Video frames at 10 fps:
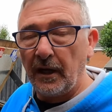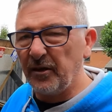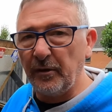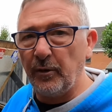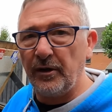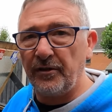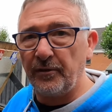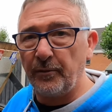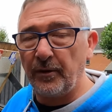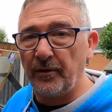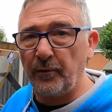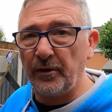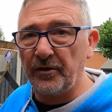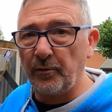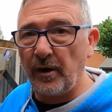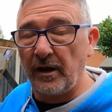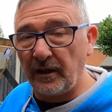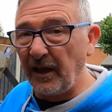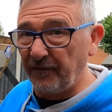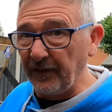are they worth the
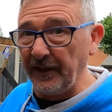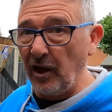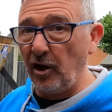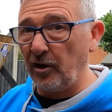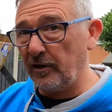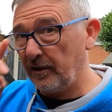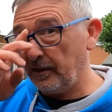while? I think they are.